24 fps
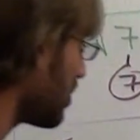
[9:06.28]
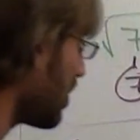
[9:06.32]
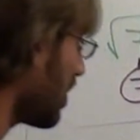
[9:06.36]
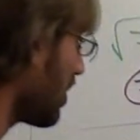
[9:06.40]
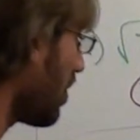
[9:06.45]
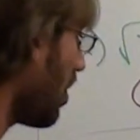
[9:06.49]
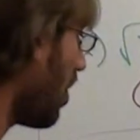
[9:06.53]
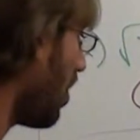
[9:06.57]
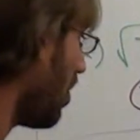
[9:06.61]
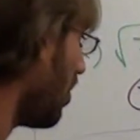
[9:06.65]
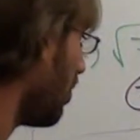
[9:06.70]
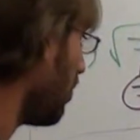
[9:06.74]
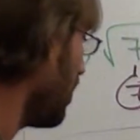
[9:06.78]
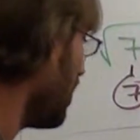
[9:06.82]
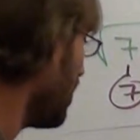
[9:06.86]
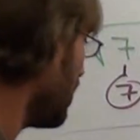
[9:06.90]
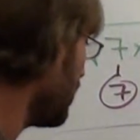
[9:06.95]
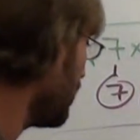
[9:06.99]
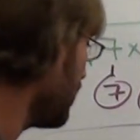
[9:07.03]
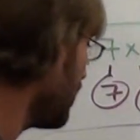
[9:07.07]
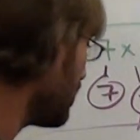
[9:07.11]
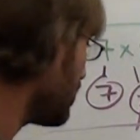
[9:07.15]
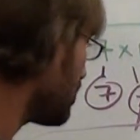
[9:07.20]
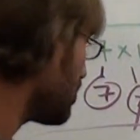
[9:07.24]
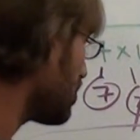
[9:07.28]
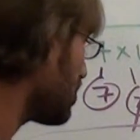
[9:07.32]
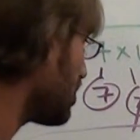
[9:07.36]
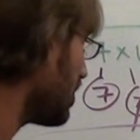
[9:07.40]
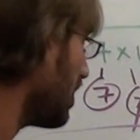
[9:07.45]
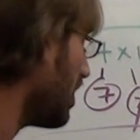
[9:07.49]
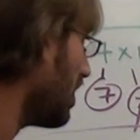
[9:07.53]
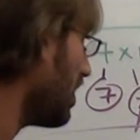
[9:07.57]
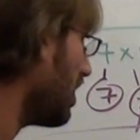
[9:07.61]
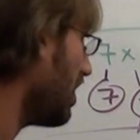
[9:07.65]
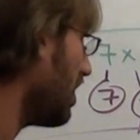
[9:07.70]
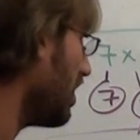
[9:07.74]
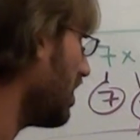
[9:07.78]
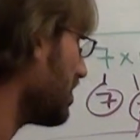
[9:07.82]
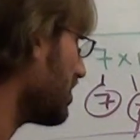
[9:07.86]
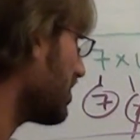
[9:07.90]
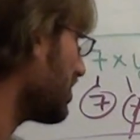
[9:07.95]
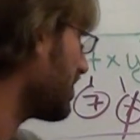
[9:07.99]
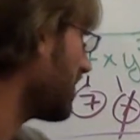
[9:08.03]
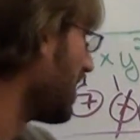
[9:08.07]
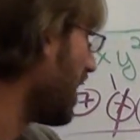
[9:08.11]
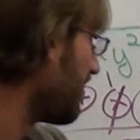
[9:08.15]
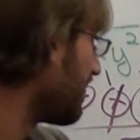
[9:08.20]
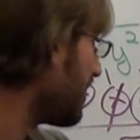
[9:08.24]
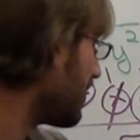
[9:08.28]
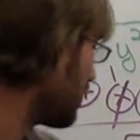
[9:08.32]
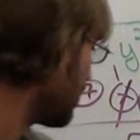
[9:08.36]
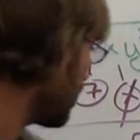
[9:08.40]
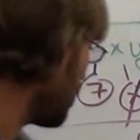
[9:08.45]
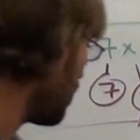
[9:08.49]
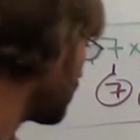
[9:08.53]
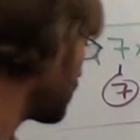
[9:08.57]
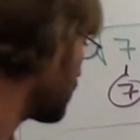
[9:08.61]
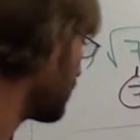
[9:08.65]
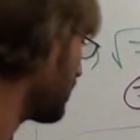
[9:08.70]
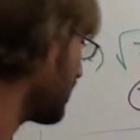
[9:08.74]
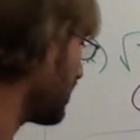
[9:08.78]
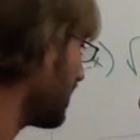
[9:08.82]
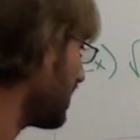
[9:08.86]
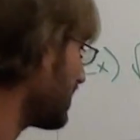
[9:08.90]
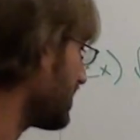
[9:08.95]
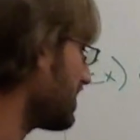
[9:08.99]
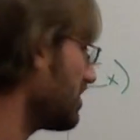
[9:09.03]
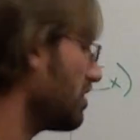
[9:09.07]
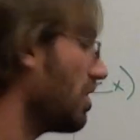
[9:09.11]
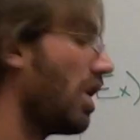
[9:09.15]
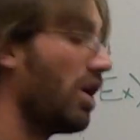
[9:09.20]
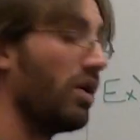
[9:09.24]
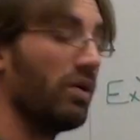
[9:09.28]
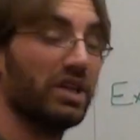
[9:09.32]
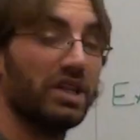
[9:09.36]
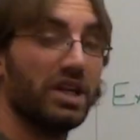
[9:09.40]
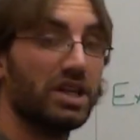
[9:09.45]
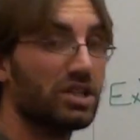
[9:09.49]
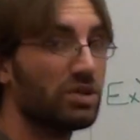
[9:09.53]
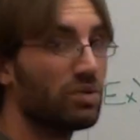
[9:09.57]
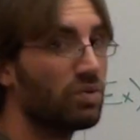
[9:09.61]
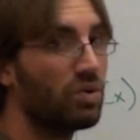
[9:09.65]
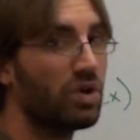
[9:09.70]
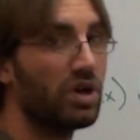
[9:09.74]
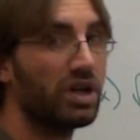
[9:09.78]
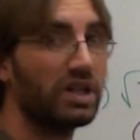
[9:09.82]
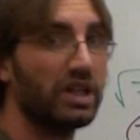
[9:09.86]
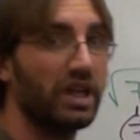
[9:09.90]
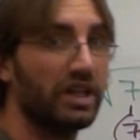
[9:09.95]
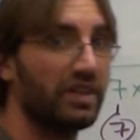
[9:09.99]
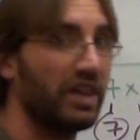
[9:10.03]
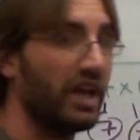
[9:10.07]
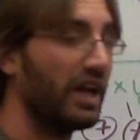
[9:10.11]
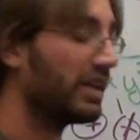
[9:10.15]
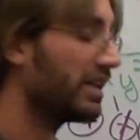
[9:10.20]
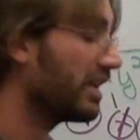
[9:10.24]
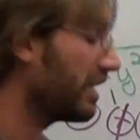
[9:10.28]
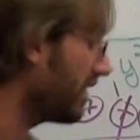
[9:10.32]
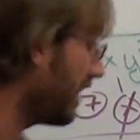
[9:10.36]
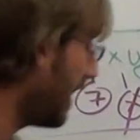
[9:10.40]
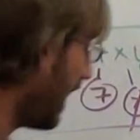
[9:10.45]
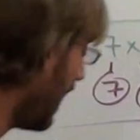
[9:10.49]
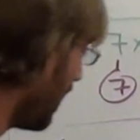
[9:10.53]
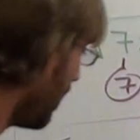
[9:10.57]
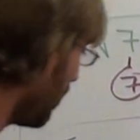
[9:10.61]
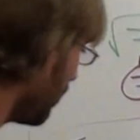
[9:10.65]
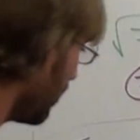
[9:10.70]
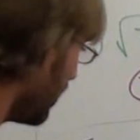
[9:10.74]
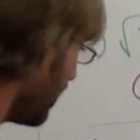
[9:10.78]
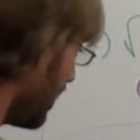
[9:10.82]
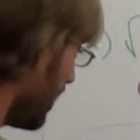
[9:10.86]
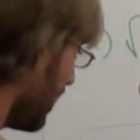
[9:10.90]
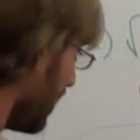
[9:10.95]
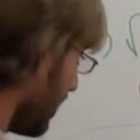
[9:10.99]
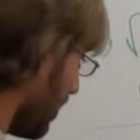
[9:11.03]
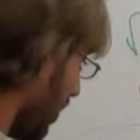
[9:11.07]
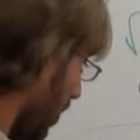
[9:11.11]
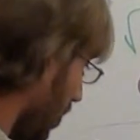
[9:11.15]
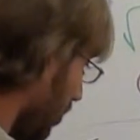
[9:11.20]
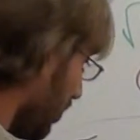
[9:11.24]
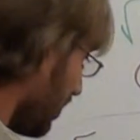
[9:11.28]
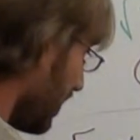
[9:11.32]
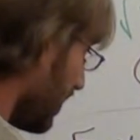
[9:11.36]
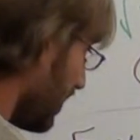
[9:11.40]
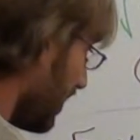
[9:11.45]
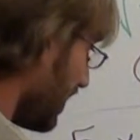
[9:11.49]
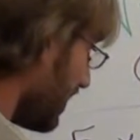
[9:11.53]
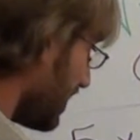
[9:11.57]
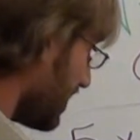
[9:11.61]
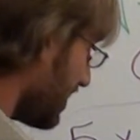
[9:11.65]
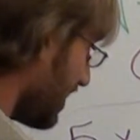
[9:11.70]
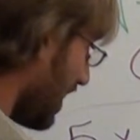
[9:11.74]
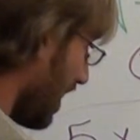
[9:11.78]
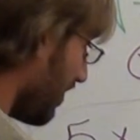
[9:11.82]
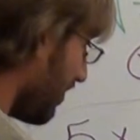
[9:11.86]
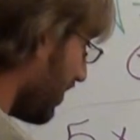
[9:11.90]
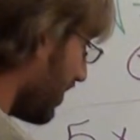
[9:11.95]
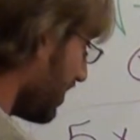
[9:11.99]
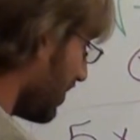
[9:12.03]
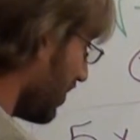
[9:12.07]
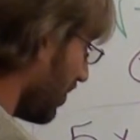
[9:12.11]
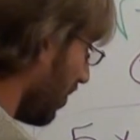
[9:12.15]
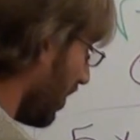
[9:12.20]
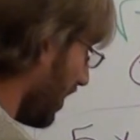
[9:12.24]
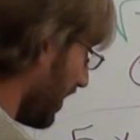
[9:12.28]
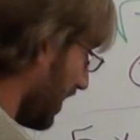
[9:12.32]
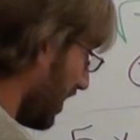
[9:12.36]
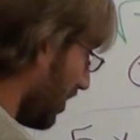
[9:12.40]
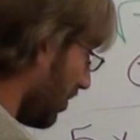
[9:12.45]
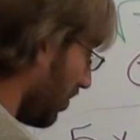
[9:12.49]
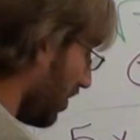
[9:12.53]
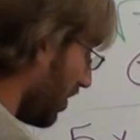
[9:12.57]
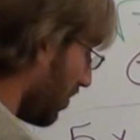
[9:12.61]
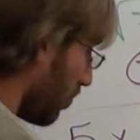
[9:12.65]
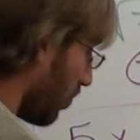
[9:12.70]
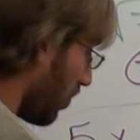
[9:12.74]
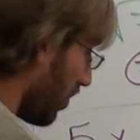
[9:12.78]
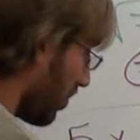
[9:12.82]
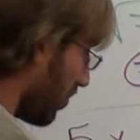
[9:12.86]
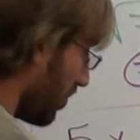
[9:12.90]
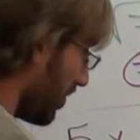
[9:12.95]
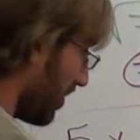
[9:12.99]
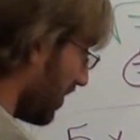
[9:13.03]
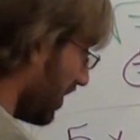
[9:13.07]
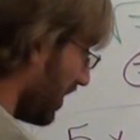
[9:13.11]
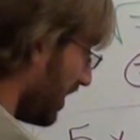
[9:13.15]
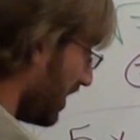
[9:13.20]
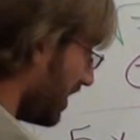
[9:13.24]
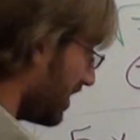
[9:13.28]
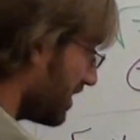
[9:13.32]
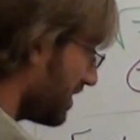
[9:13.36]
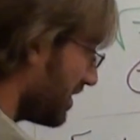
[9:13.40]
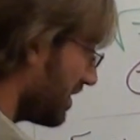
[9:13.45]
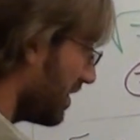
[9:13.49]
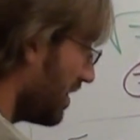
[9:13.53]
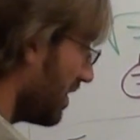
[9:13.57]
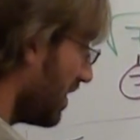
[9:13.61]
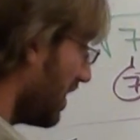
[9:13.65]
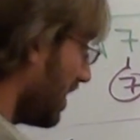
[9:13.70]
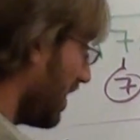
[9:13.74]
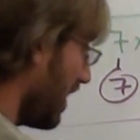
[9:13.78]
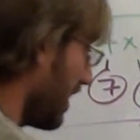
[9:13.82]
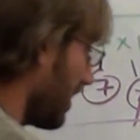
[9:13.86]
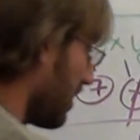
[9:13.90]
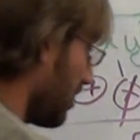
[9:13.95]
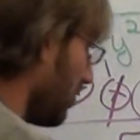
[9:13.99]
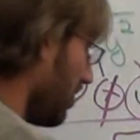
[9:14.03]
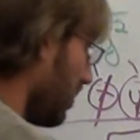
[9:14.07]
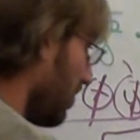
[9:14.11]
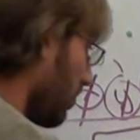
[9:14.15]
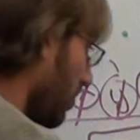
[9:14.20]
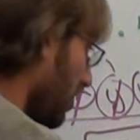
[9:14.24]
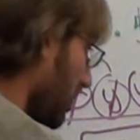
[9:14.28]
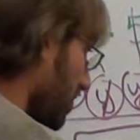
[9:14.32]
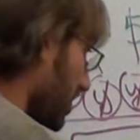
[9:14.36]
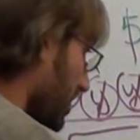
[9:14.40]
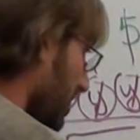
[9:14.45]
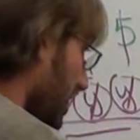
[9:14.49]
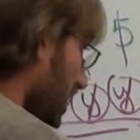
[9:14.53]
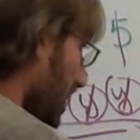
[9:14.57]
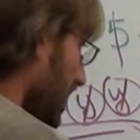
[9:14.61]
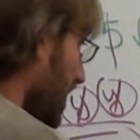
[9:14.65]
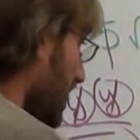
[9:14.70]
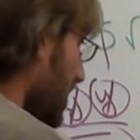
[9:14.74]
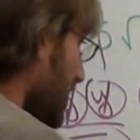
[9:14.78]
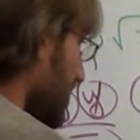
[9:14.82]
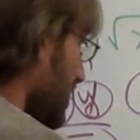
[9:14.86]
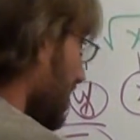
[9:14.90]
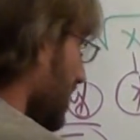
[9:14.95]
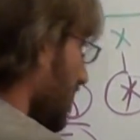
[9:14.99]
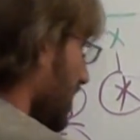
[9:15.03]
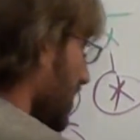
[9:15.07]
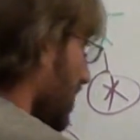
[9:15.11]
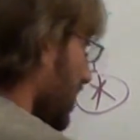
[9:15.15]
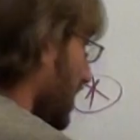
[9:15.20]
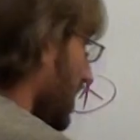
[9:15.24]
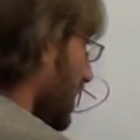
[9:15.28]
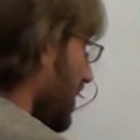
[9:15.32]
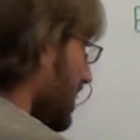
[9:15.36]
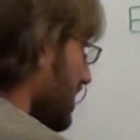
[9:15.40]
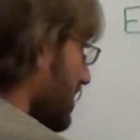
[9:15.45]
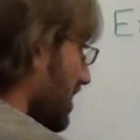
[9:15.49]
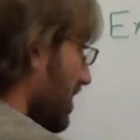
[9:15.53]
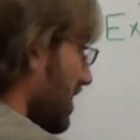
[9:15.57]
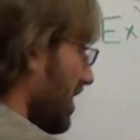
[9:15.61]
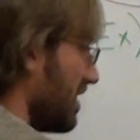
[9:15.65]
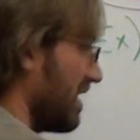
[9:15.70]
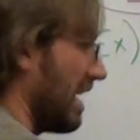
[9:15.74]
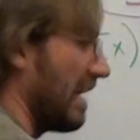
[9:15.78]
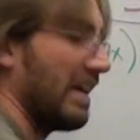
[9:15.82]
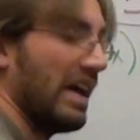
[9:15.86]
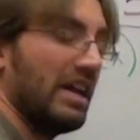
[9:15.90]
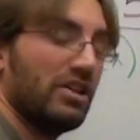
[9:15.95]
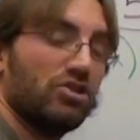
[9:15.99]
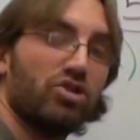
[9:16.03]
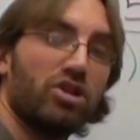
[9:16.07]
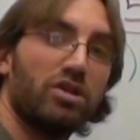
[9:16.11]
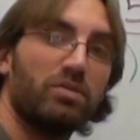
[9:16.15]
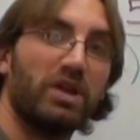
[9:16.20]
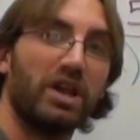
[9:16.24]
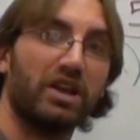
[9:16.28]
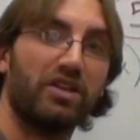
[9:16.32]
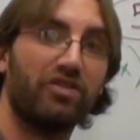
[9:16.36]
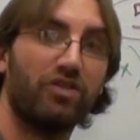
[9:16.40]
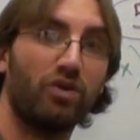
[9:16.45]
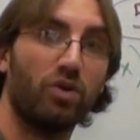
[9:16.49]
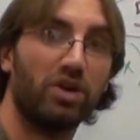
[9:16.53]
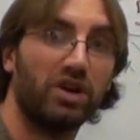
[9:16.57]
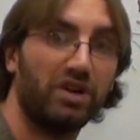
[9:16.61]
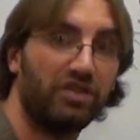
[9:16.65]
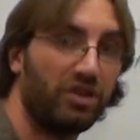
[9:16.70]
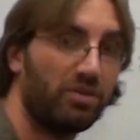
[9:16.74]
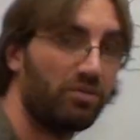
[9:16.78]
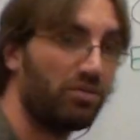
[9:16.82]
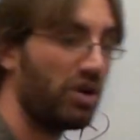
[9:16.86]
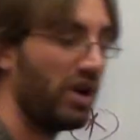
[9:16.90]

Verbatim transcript: saying, oh, this uh, seven goes with this. No, it doesn't work like that. Now, only these seven, oh, I can only work with these. I can only work with these, these, and these. I got to treat them like four different